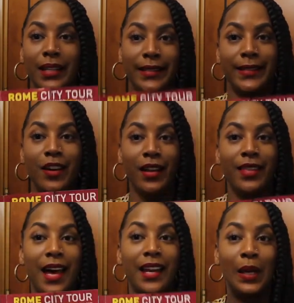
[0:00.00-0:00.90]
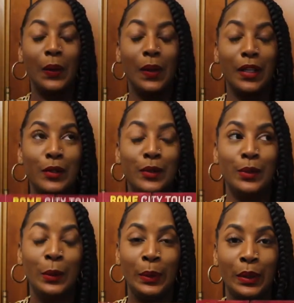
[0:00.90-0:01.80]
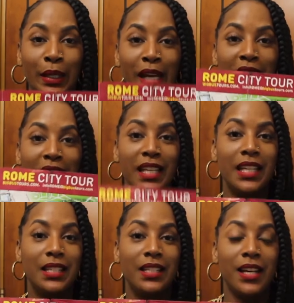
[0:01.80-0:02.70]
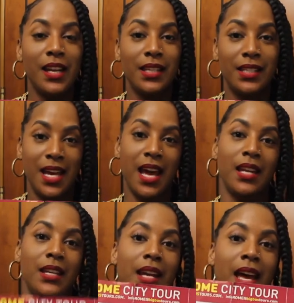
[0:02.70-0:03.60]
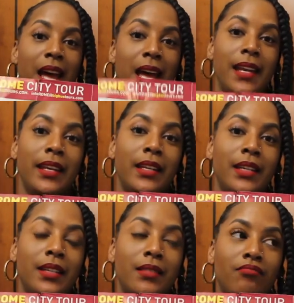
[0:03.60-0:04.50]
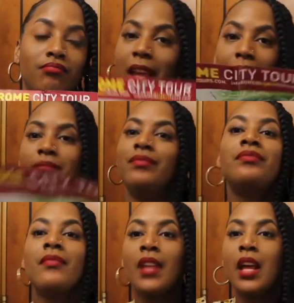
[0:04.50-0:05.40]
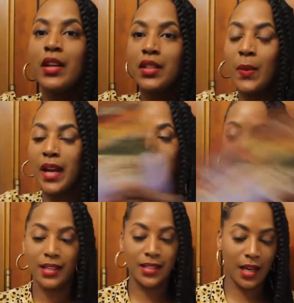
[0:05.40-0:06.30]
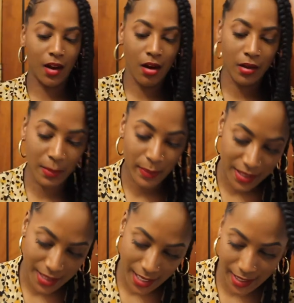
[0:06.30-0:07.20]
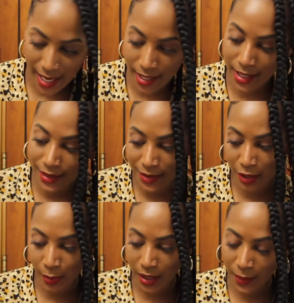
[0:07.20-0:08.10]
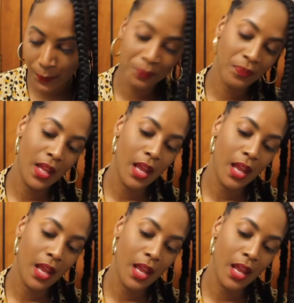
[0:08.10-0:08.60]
it's not that at all. It's super easy to understand, and yeah. So what I did is I got on the bus again at Termini,